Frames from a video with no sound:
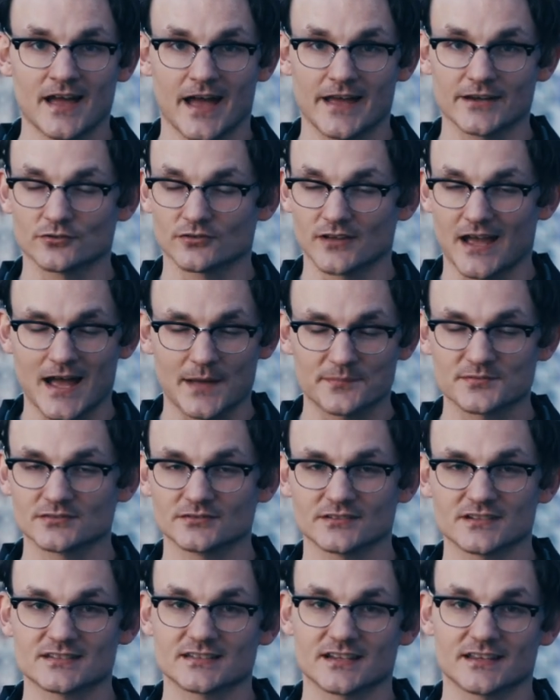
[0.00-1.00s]
and you'll
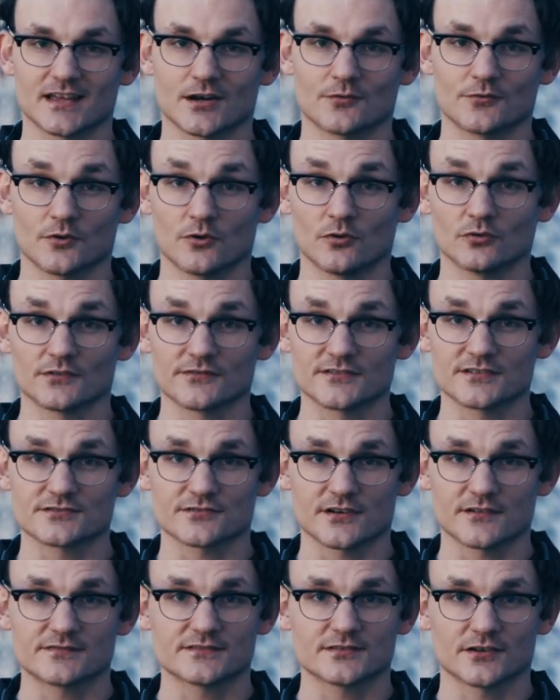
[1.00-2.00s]
absolutely see that with all of your
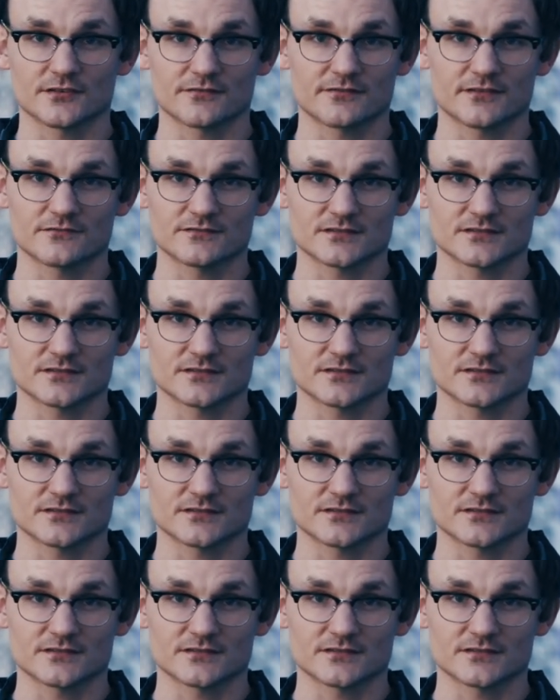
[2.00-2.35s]
street photography